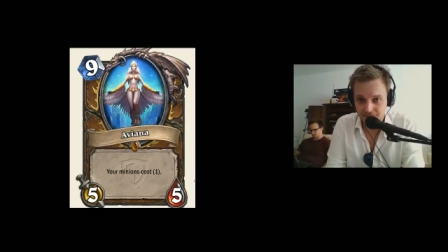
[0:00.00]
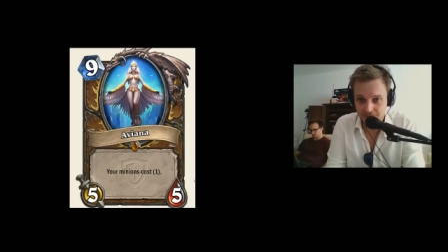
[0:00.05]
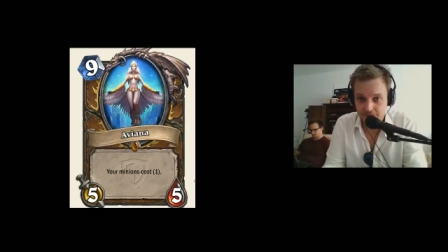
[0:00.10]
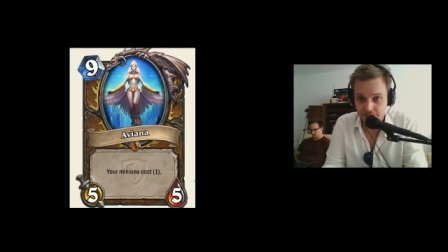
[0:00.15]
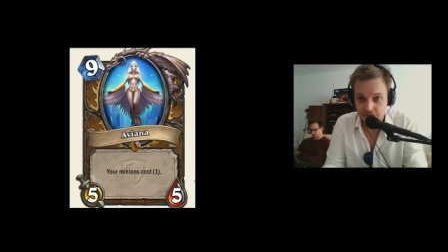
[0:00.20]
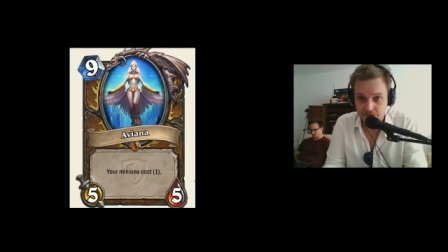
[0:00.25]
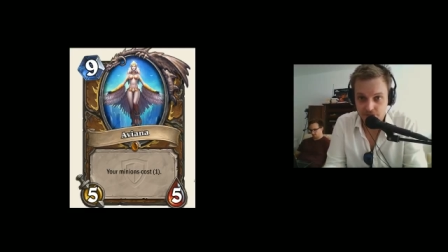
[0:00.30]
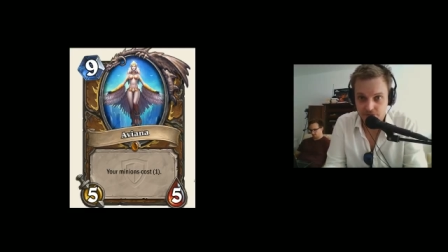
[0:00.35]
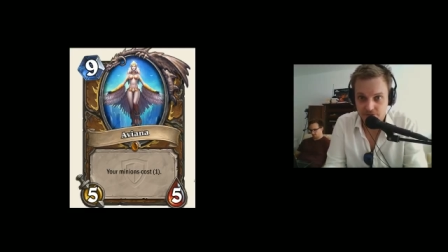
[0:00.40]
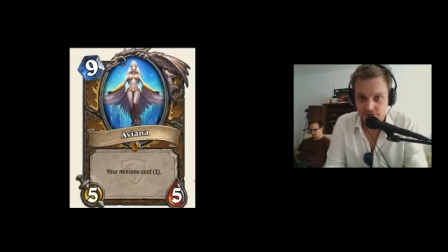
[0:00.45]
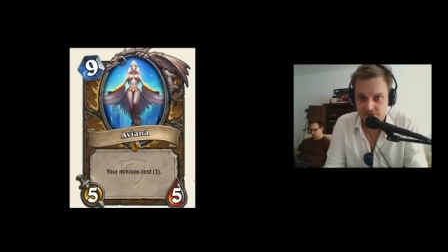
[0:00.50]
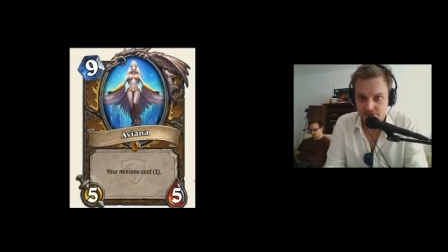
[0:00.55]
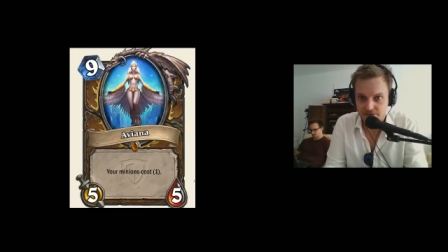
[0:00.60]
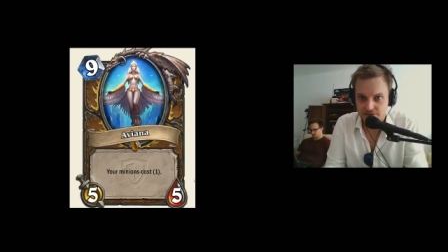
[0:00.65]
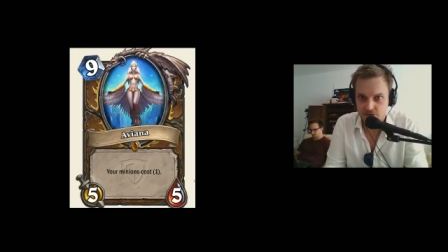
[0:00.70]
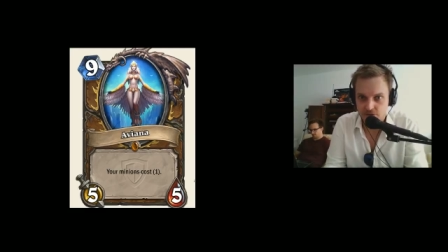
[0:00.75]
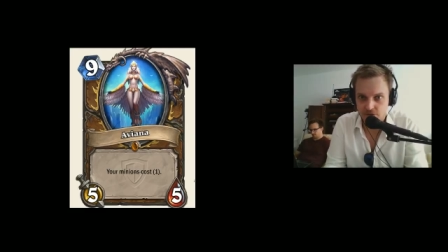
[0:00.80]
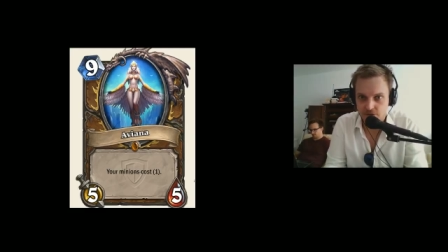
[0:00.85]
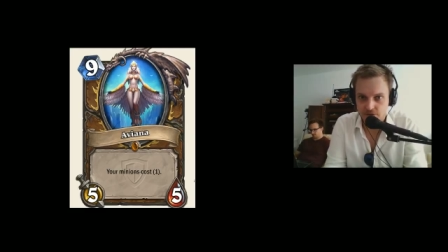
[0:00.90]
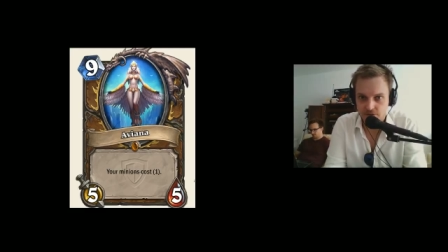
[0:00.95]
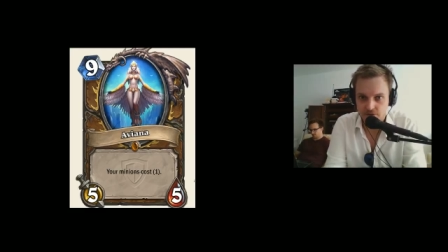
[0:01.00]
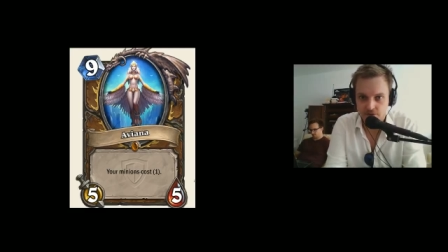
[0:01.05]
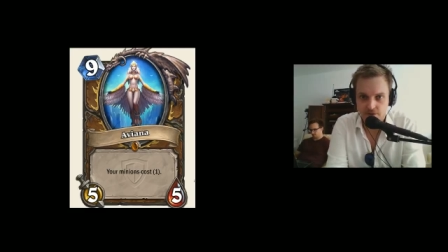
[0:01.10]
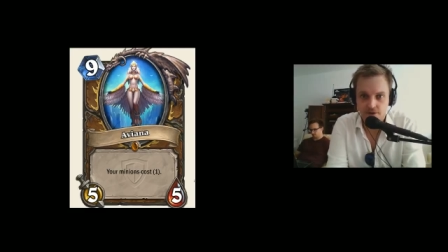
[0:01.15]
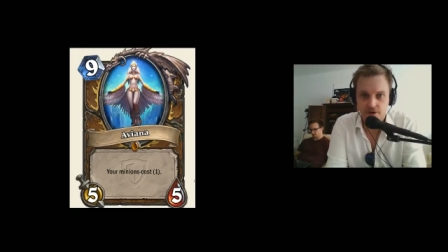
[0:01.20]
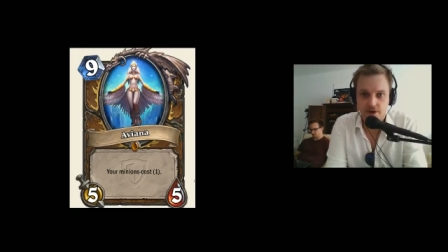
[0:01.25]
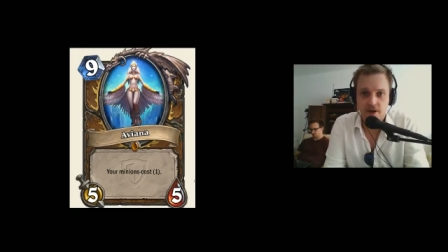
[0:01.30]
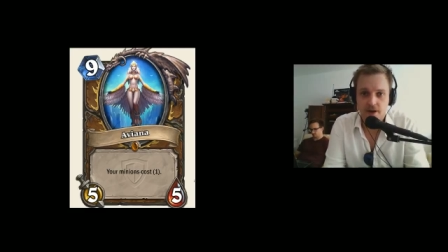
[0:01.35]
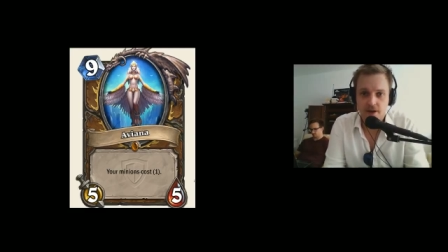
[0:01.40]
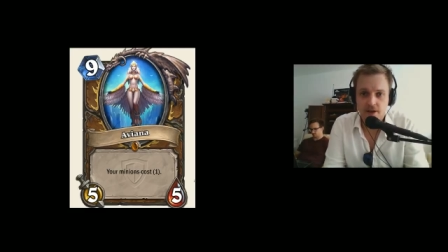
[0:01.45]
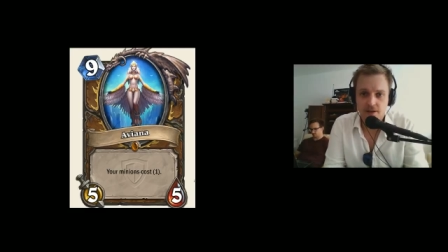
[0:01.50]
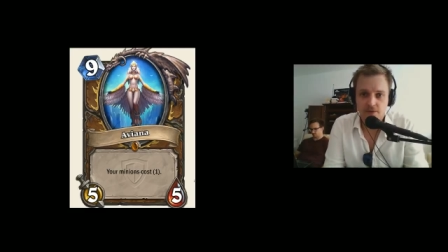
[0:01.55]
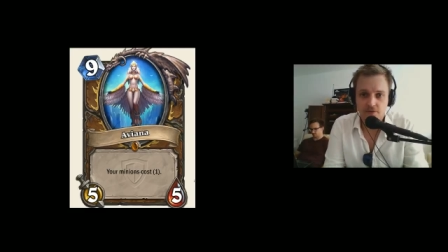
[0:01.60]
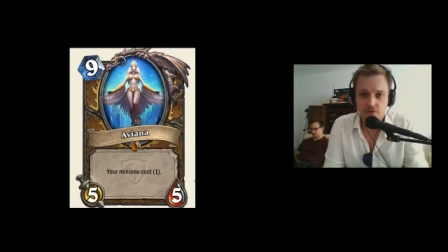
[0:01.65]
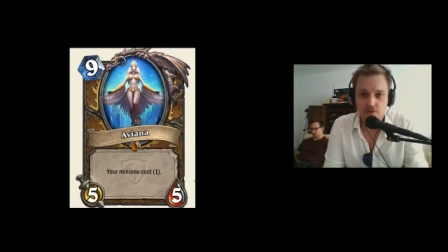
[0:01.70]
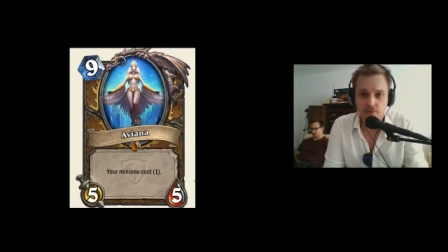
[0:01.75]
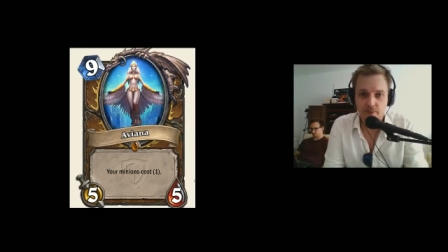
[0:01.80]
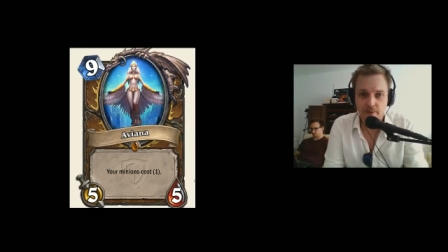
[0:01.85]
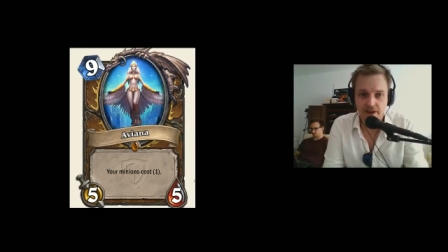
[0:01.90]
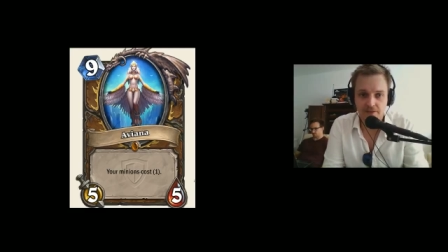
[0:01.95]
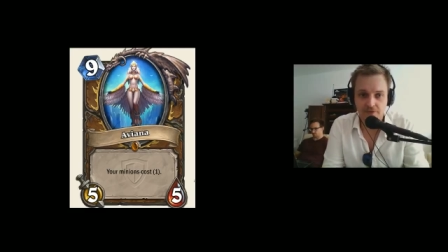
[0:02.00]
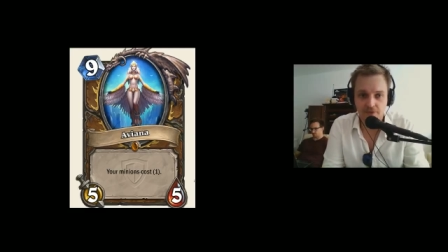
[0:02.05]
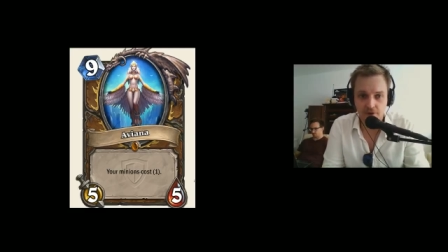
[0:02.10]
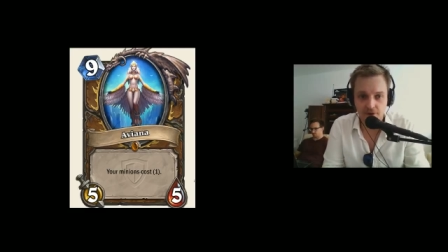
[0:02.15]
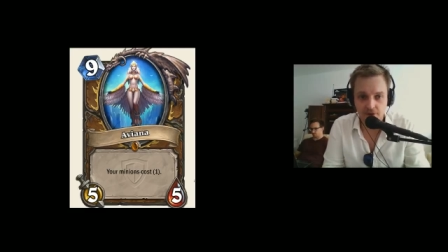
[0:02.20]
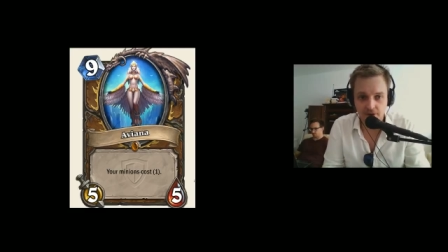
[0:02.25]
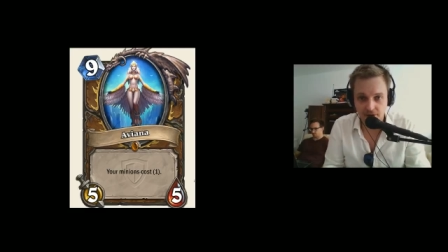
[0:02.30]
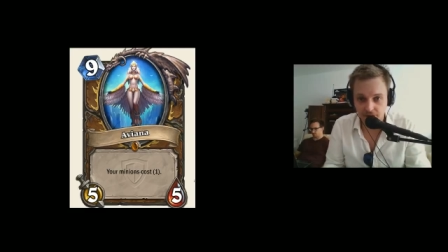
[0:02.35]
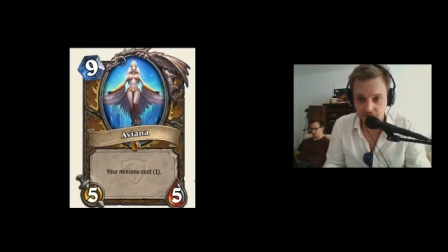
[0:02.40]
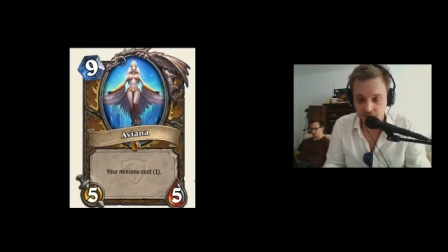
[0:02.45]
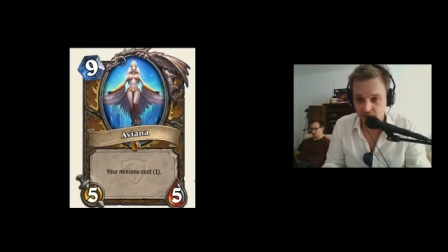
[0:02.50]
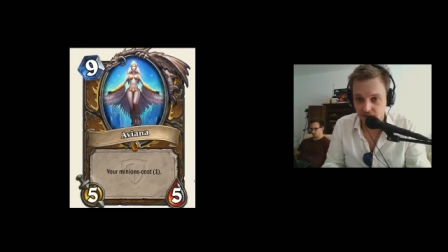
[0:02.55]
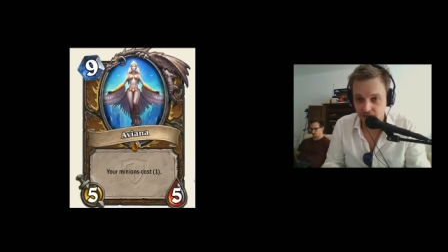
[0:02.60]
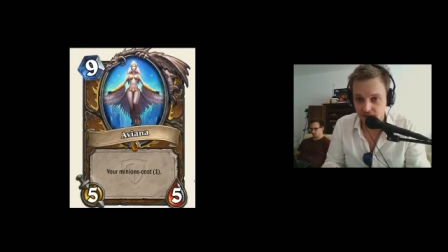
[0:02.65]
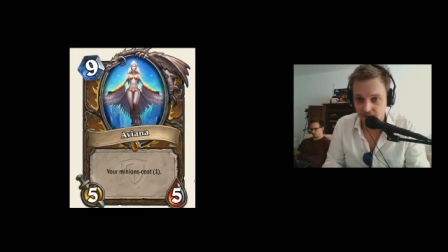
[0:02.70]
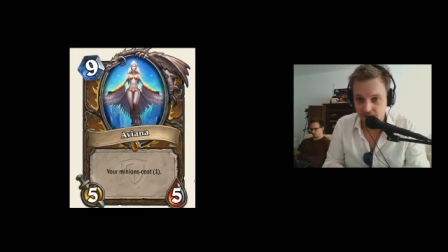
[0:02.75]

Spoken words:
this survives the turn or if you have mana for it, you can